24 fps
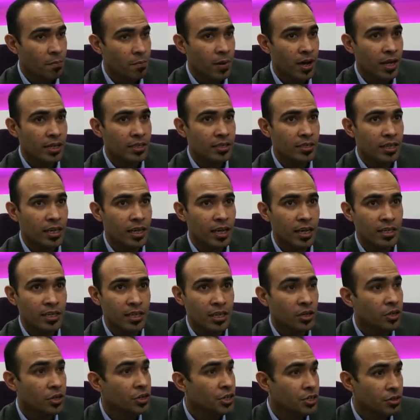but
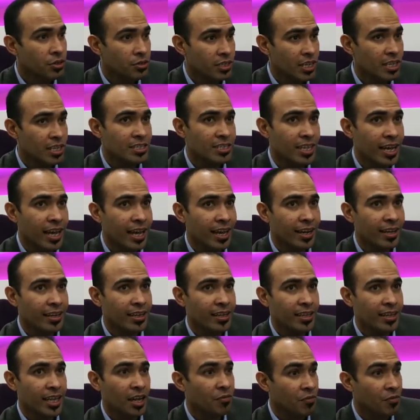the good news is that
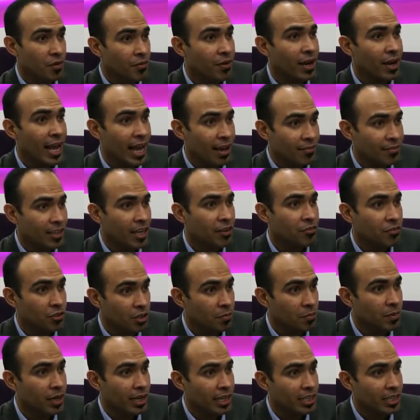we will have that for
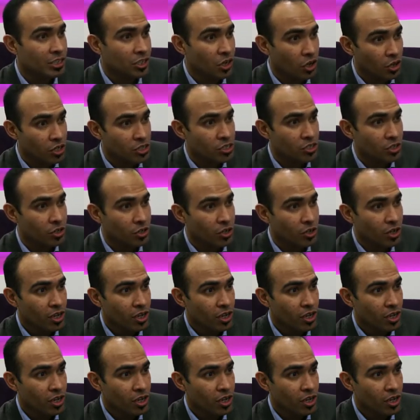the Middle East also.